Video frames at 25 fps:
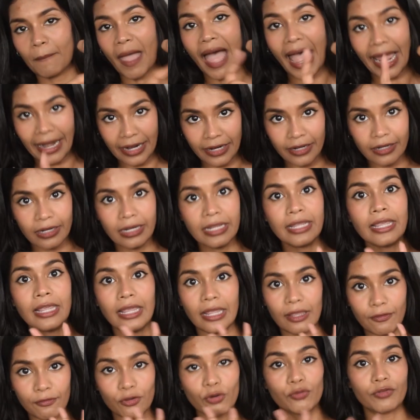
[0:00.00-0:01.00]
Ideally,
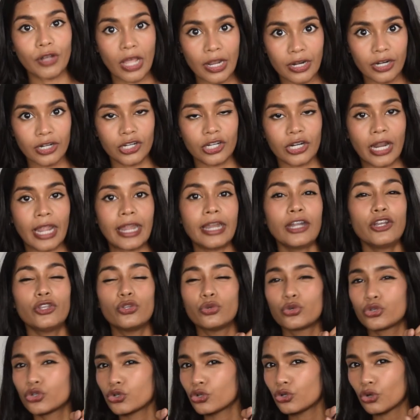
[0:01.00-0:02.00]
if you've done it right,
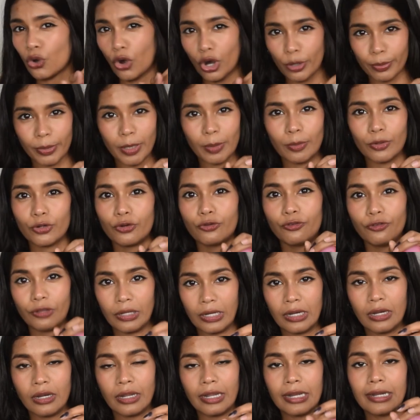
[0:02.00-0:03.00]
you should not be able to
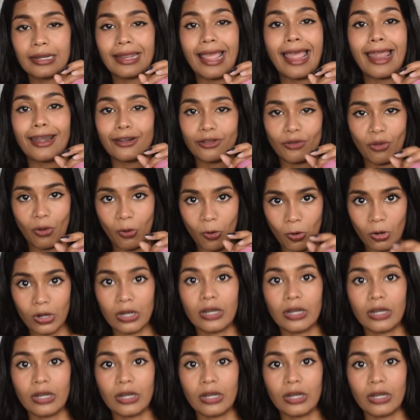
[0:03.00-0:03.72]
feel it at all.